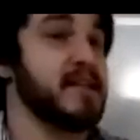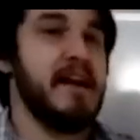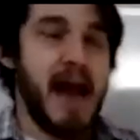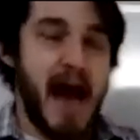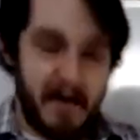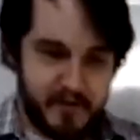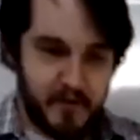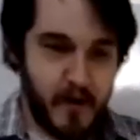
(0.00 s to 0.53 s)

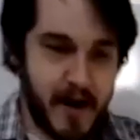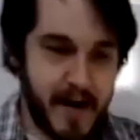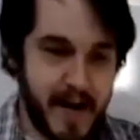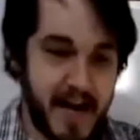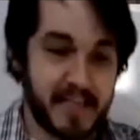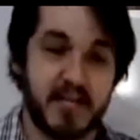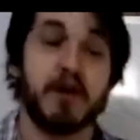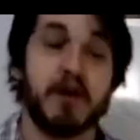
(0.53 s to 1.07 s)
Not the right
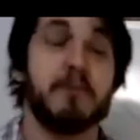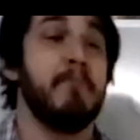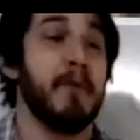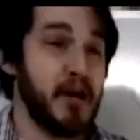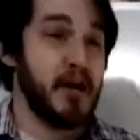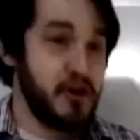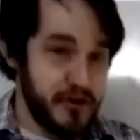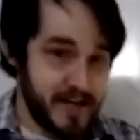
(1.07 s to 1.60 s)
answer,
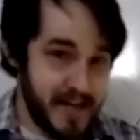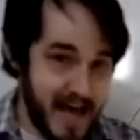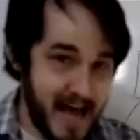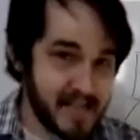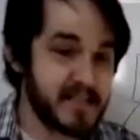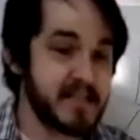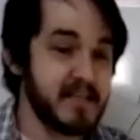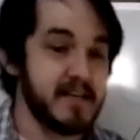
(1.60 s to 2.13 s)
but a good
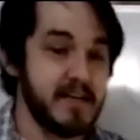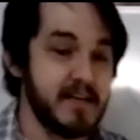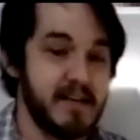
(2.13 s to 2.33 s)
guess.